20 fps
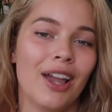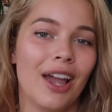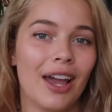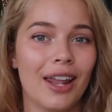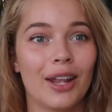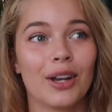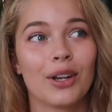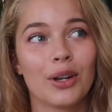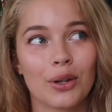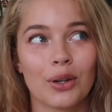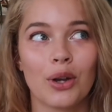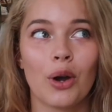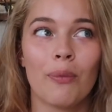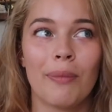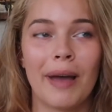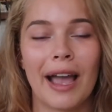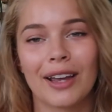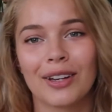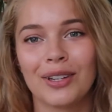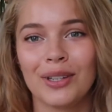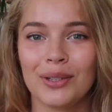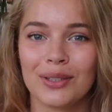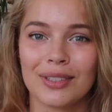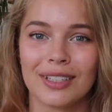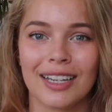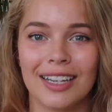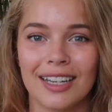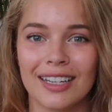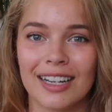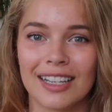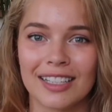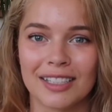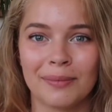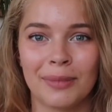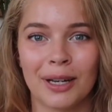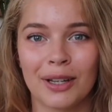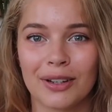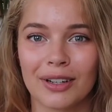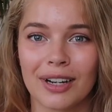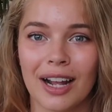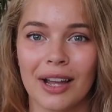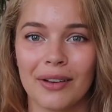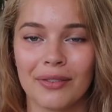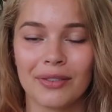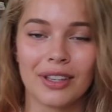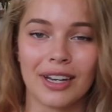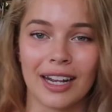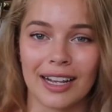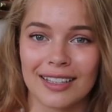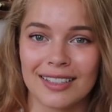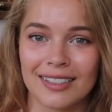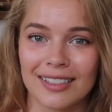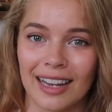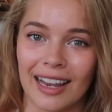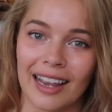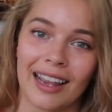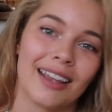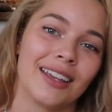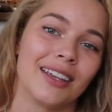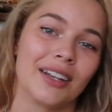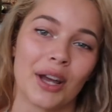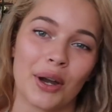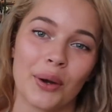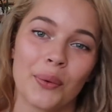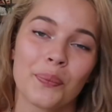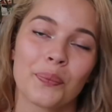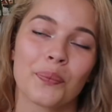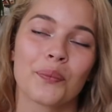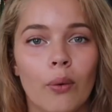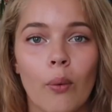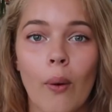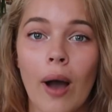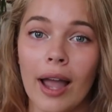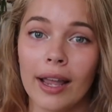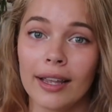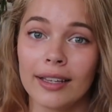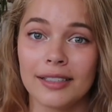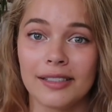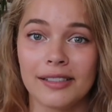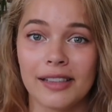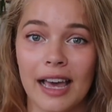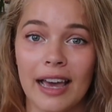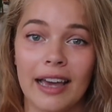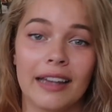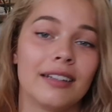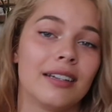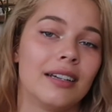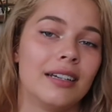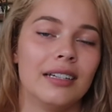and then go back to using it as a butter knife the next day, you know? Why is that?